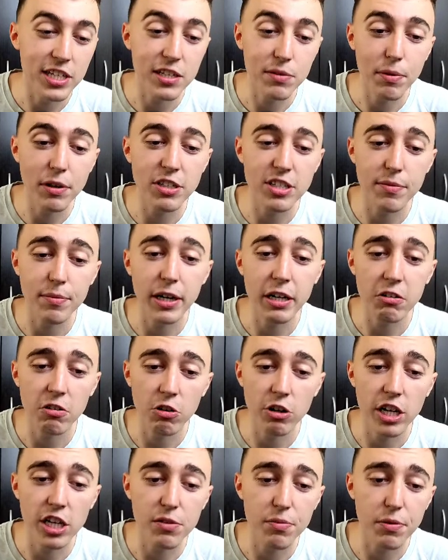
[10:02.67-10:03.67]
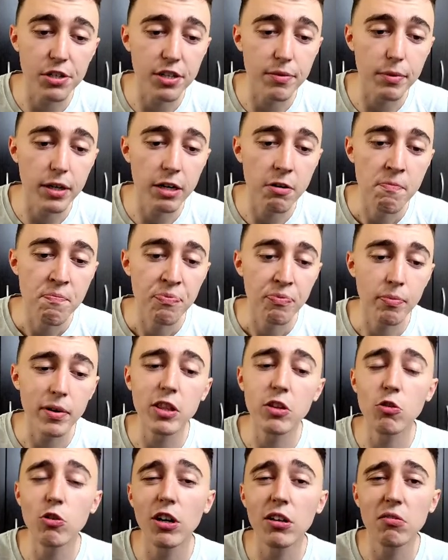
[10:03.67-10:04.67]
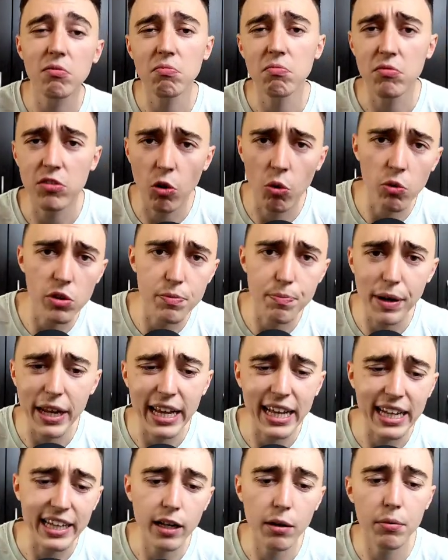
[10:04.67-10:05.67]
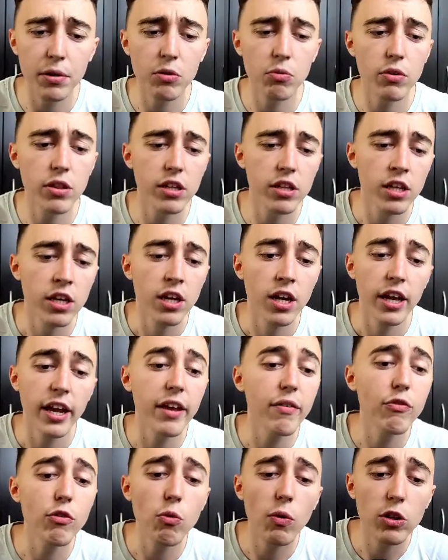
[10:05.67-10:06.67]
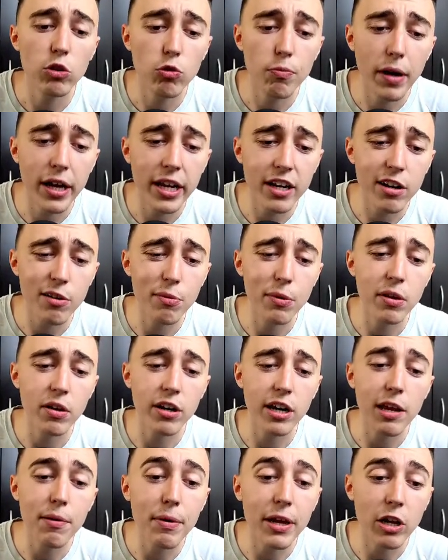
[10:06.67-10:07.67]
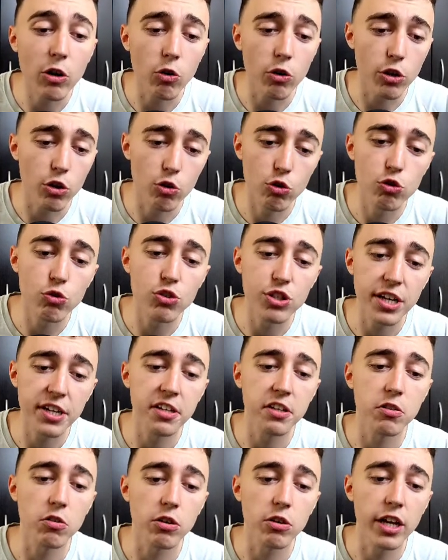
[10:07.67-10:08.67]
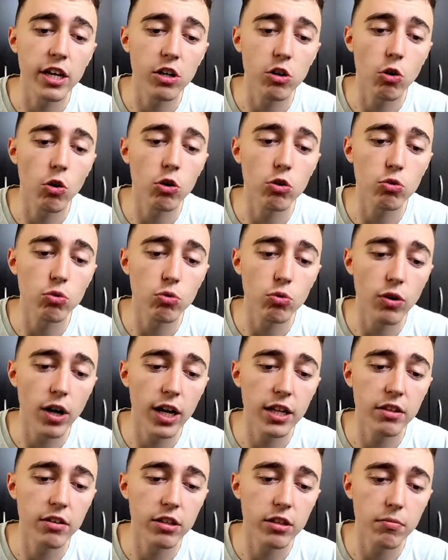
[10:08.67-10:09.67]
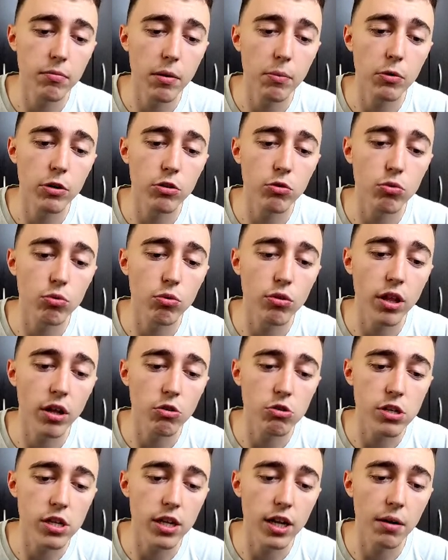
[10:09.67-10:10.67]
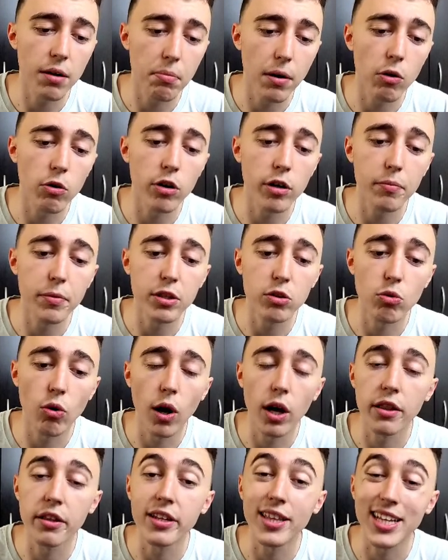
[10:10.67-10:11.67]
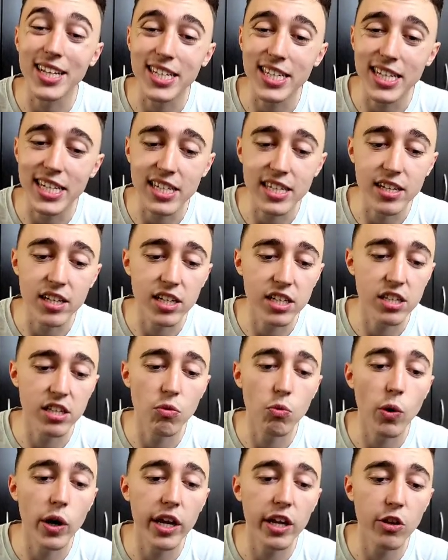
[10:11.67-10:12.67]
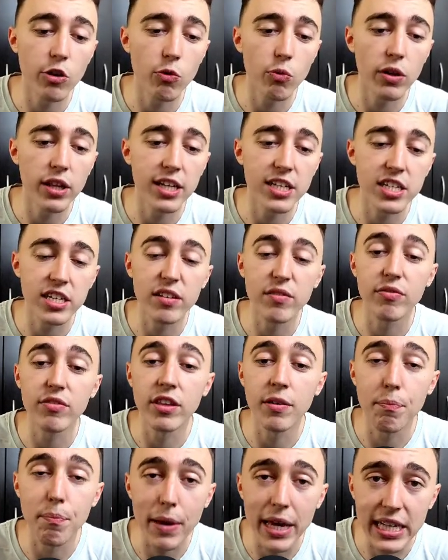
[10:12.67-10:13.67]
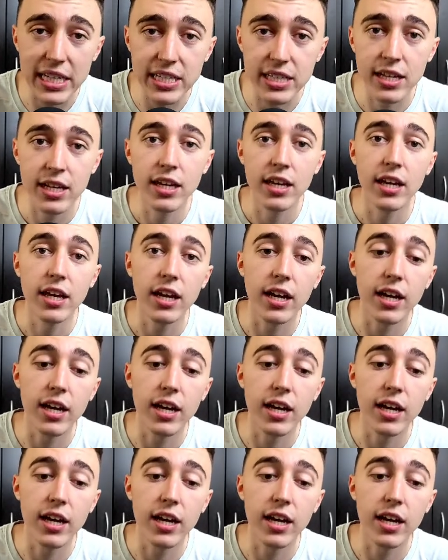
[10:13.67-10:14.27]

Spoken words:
which is very similar. Okay, it's very similar, but you can always play a little bit with it. If you want to mine Raven coin, you should change it. Okay, core to 200, memory to 2000, and power limit to 160 is the way you will achieve the best